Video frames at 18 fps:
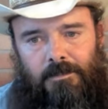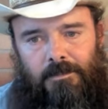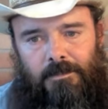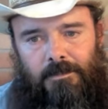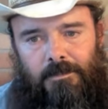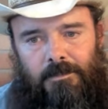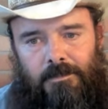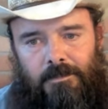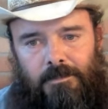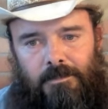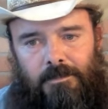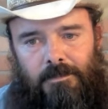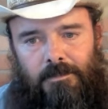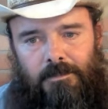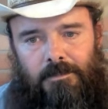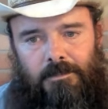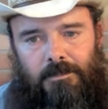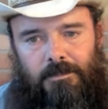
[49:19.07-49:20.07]

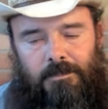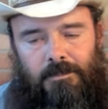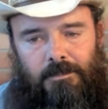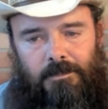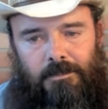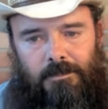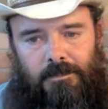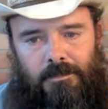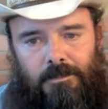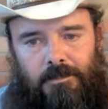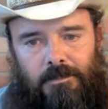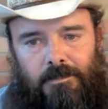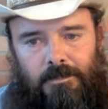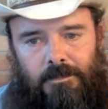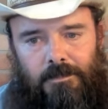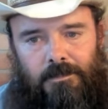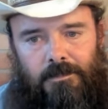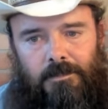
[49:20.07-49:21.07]

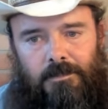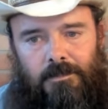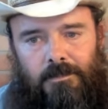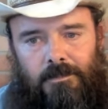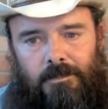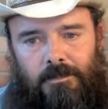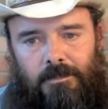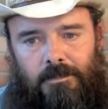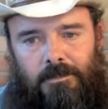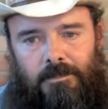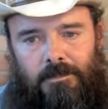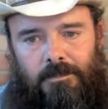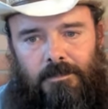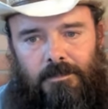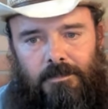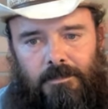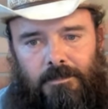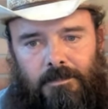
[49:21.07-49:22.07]

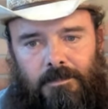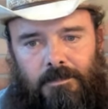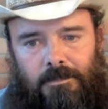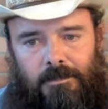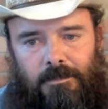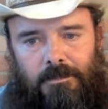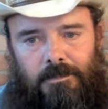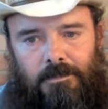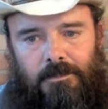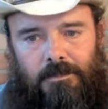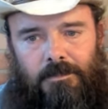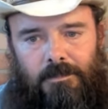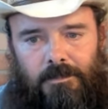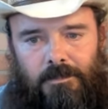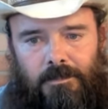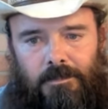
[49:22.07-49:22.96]
[no speech]